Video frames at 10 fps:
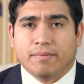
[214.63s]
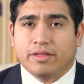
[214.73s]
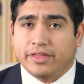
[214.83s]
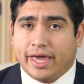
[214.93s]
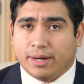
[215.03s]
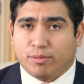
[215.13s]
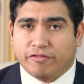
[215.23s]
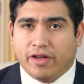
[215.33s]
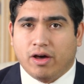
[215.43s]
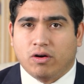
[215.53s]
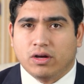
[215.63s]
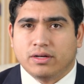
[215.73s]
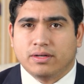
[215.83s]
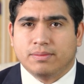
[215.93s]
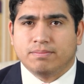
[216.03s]
The animal fell.
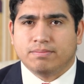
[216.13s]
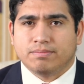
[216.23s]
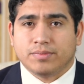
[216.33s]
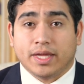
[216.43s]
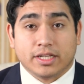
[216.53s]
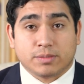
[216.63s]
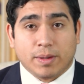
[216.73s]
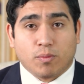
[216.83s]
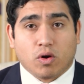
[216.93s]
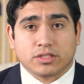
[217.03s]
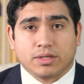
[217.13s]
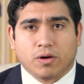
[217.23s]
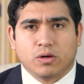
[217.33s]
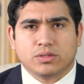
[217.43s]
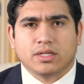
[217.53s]
In his memoirs, he
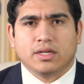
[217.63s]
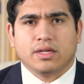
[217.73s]
wrote,